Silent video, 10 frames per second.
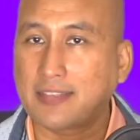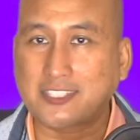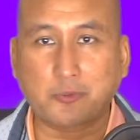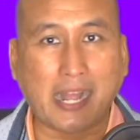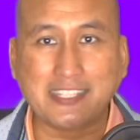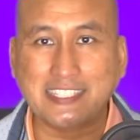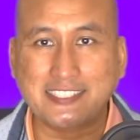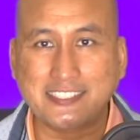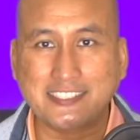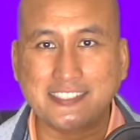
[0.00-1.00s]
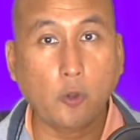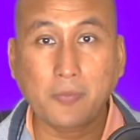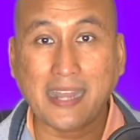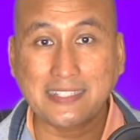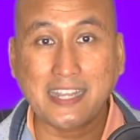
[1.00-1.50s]
Let's rock this. Oh
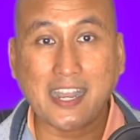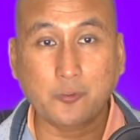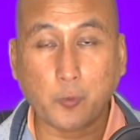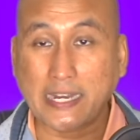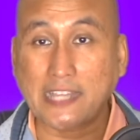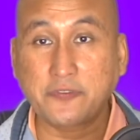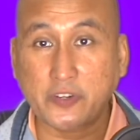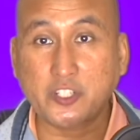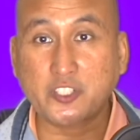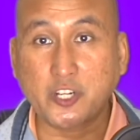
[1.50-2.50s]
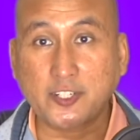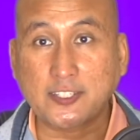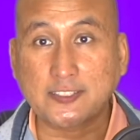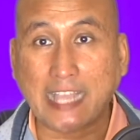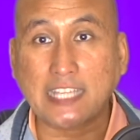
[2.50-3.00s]
my god, when I first
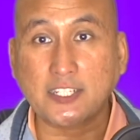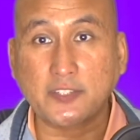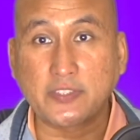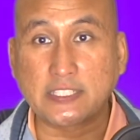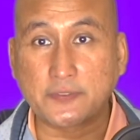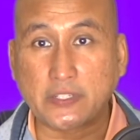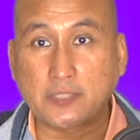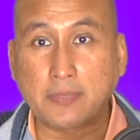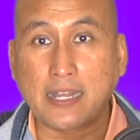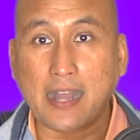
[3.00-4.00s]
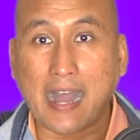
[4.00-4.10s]
heard the title of this film,